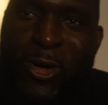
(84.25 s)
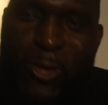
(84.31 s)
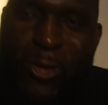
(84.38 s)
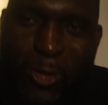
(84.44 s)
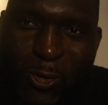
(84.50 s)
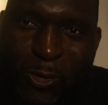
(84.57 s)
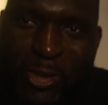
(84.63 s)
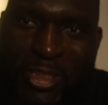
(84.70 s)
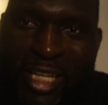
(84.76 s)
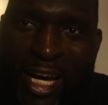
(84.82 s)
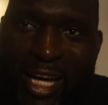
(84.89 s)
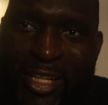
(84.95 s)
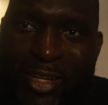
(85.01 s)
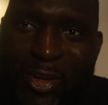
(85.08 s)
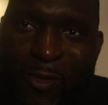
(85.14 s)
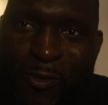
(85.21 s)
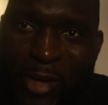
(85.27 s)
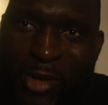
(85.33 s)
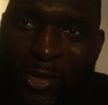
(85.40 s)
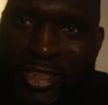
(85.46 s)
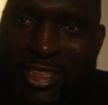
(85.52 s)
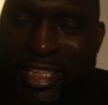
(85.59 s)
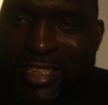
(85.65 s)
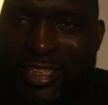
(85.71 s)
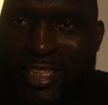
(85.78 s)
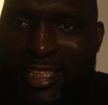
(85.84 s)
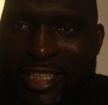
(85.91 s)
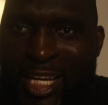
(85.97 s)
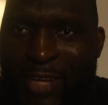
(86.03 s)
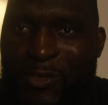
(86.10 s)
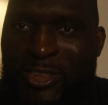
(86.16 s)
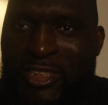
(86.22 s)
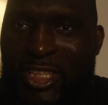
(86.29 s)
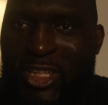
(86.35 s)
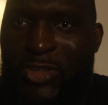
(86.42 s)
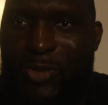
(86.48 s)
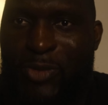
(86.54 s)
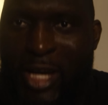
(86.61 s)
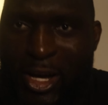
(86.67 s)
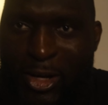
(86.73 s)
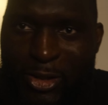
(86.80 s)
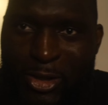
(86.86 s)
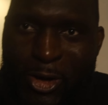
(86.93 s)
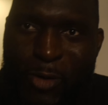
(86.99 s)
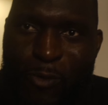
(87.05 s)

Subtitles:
Louis Vuitton fragrances, and thanks for sticking around.